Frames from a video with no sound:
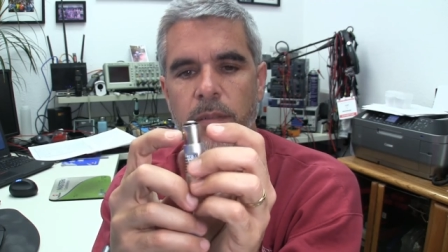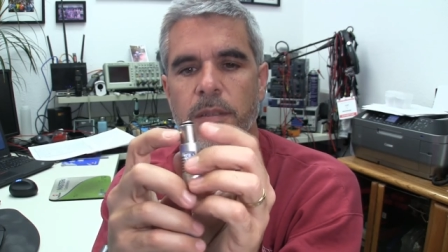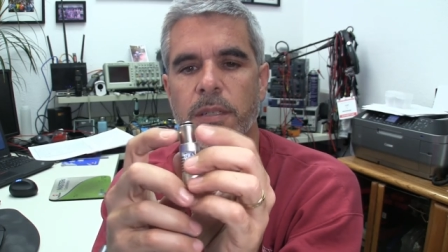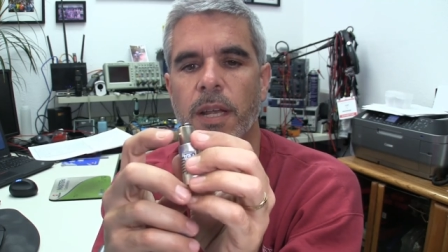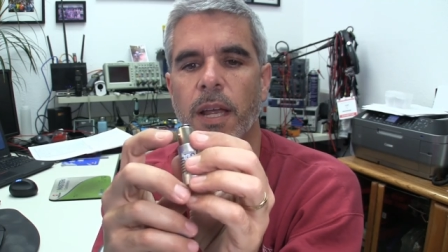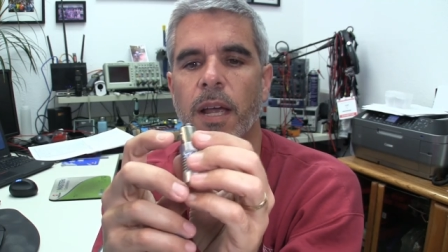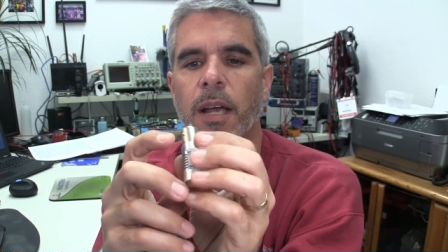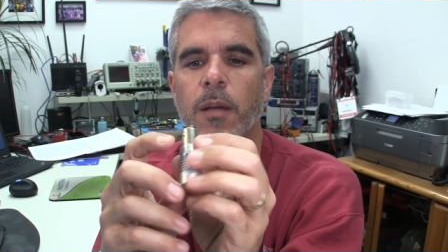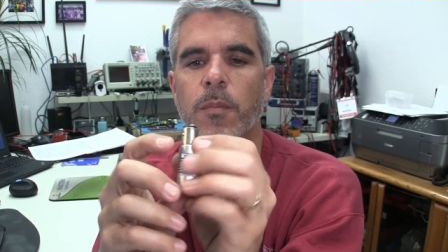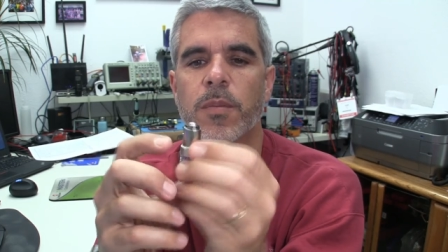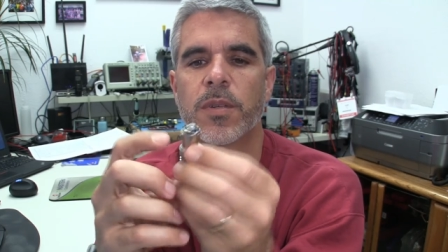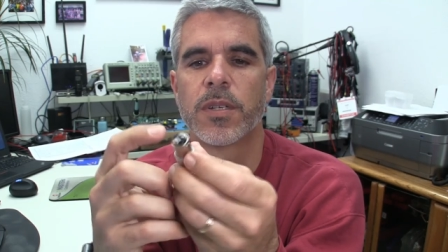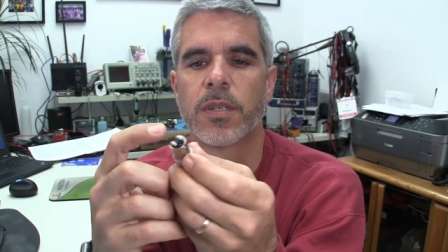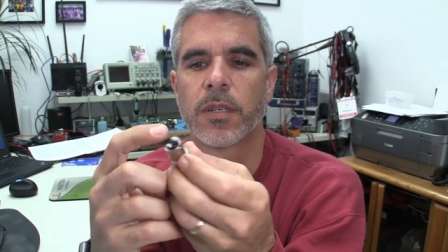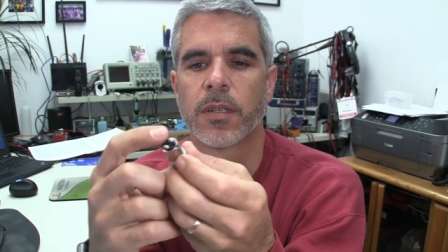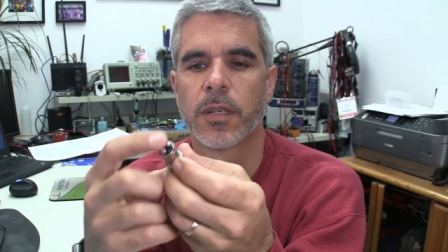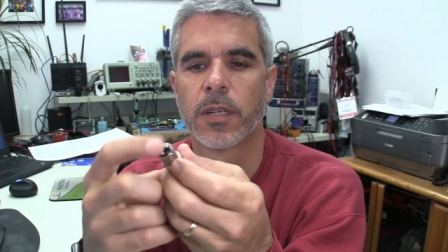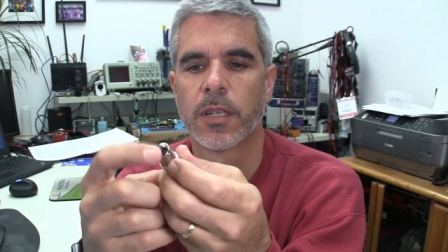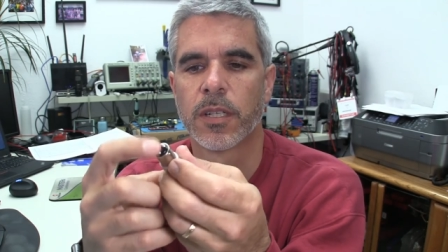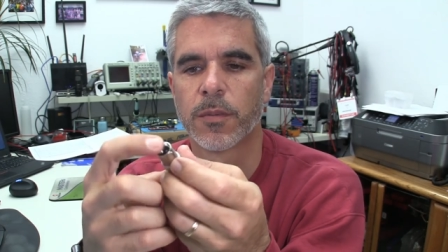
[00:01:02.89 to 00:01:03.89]

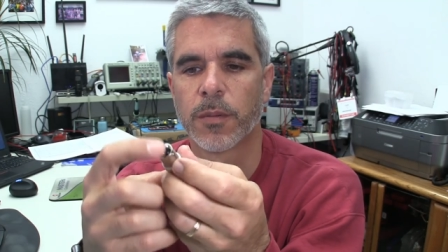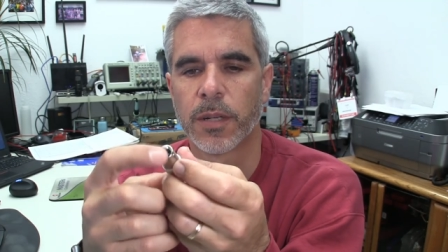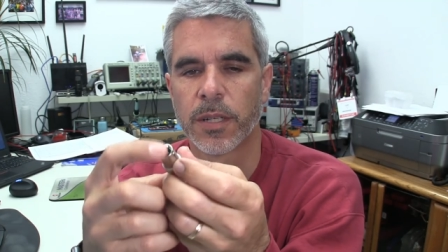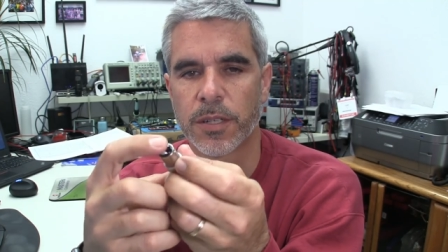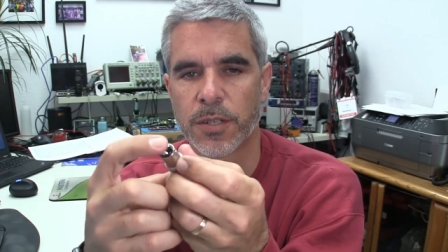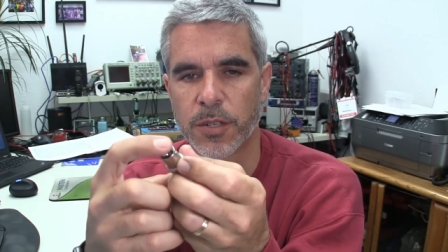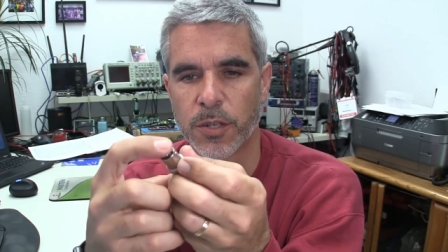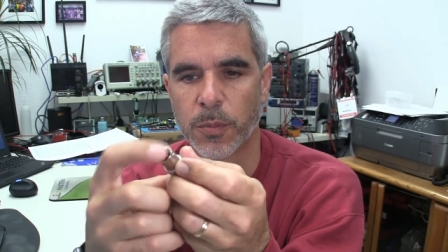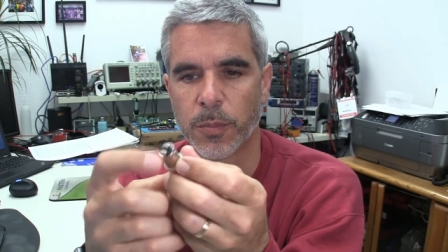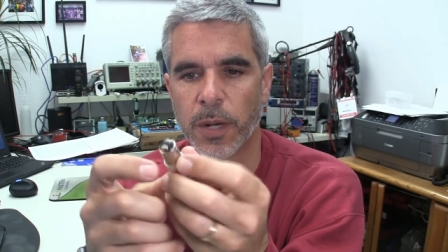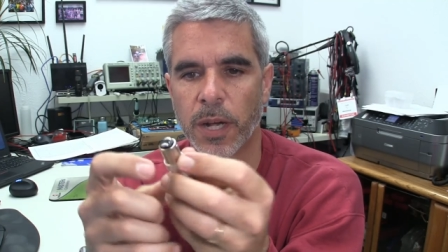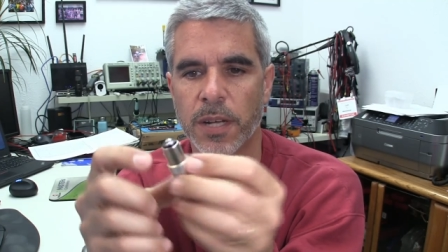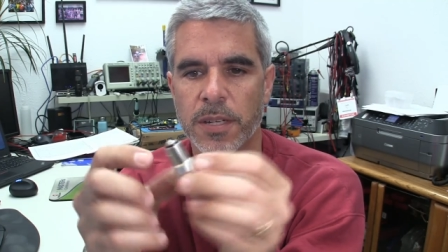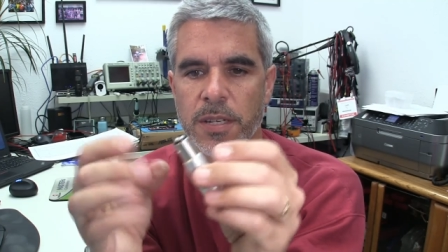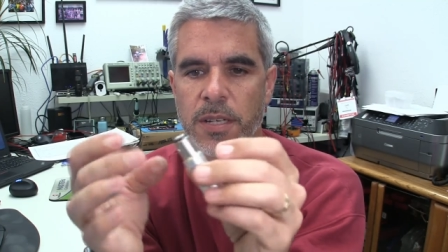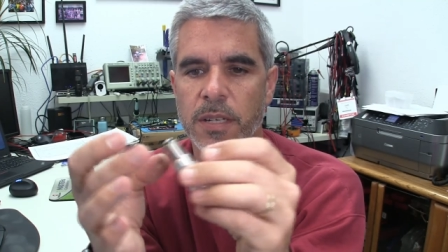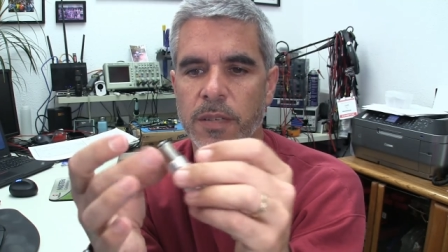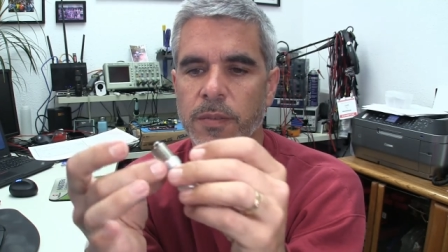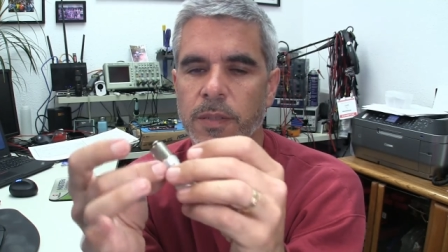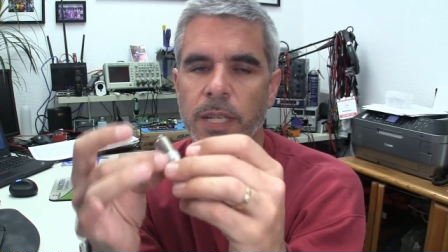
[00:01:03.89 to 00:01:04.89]
tabs, as well as 2
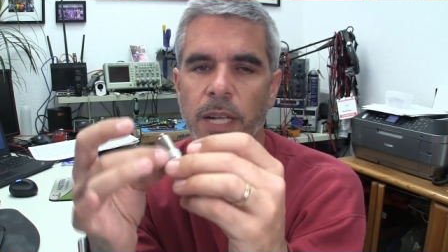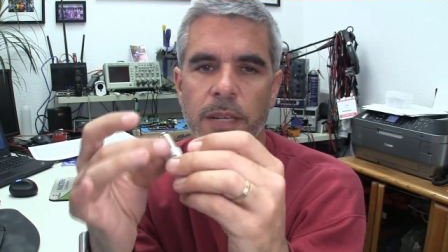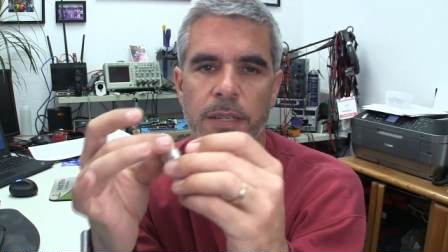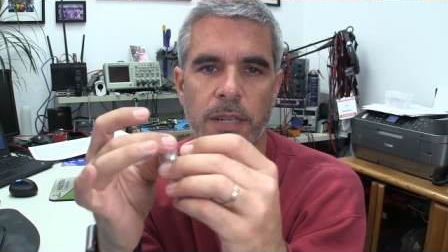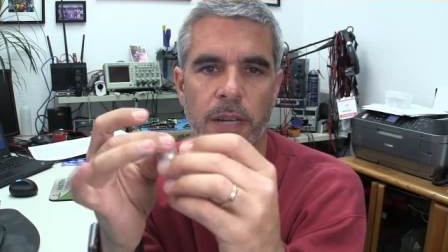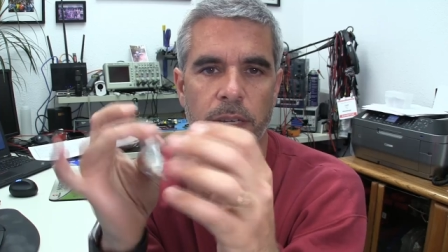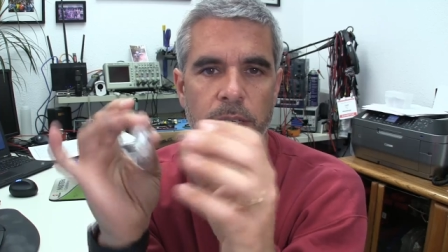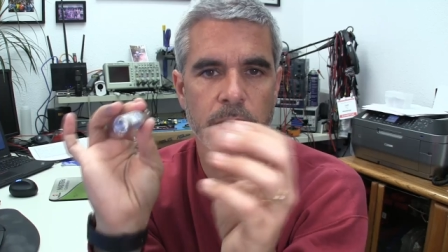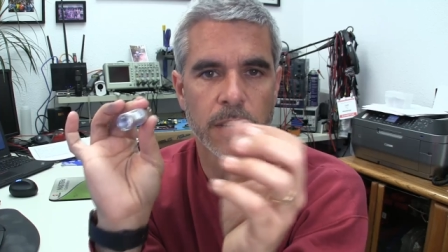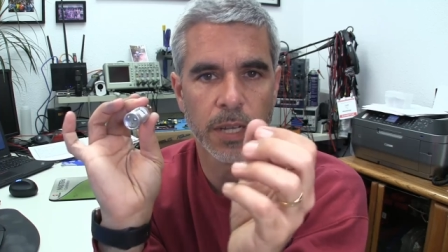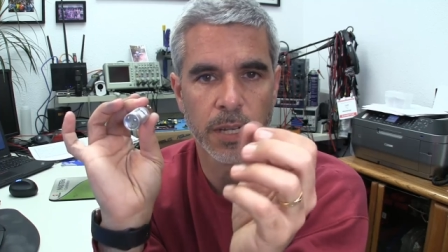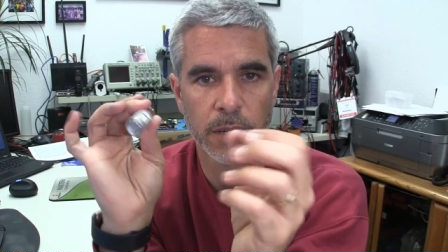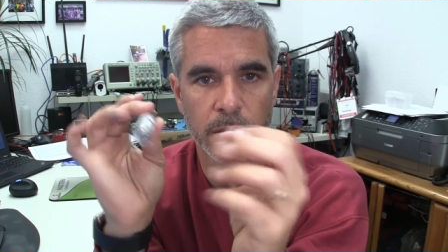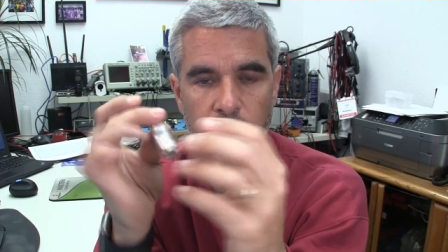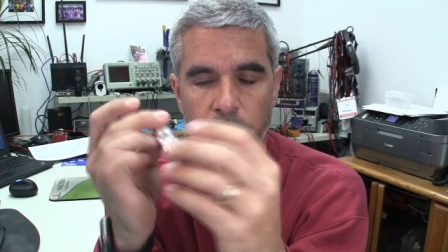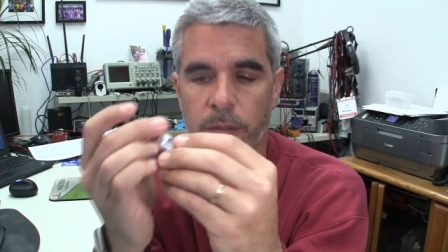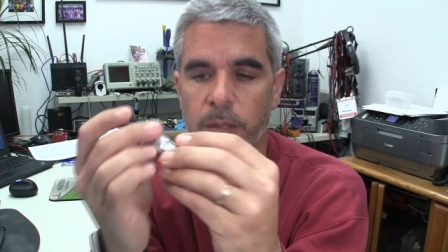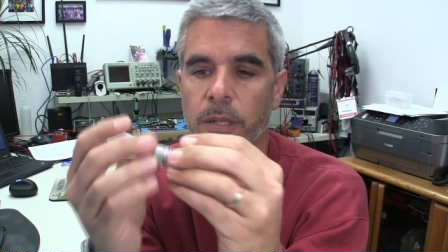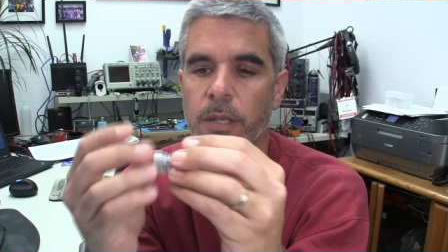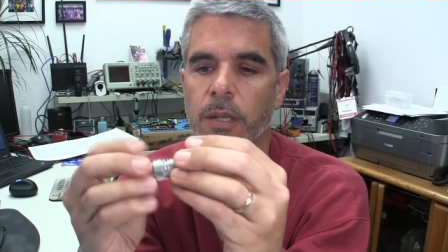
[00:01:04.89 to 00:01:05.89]
positive and the outside's
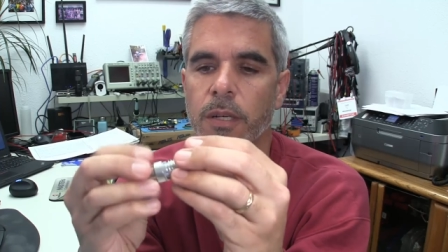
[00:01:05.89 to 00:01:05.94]
negative.